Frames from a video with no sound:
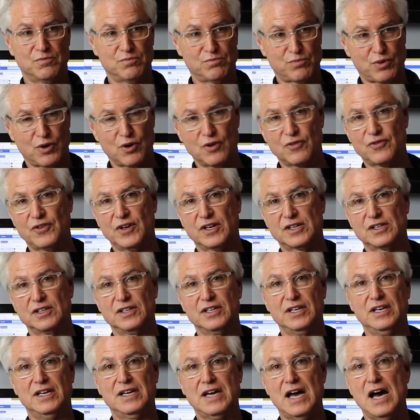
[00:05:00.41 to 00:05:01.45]

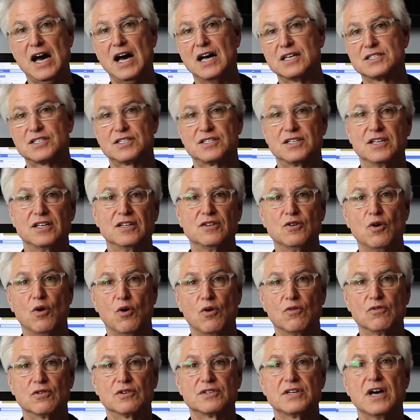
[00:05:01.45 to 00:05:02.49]
perfectly constant
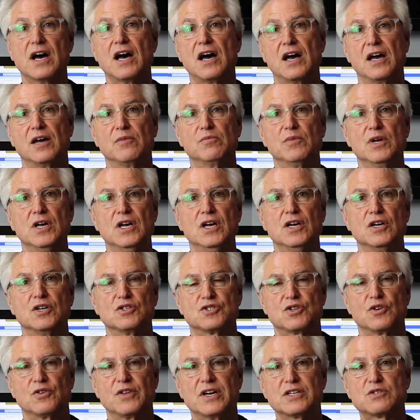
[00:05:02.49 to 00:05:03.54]
over time.
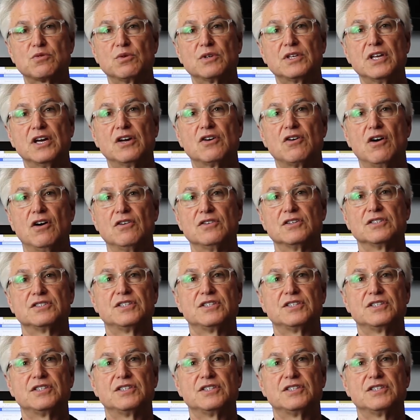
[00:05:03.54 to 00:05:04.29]
So that's what they call the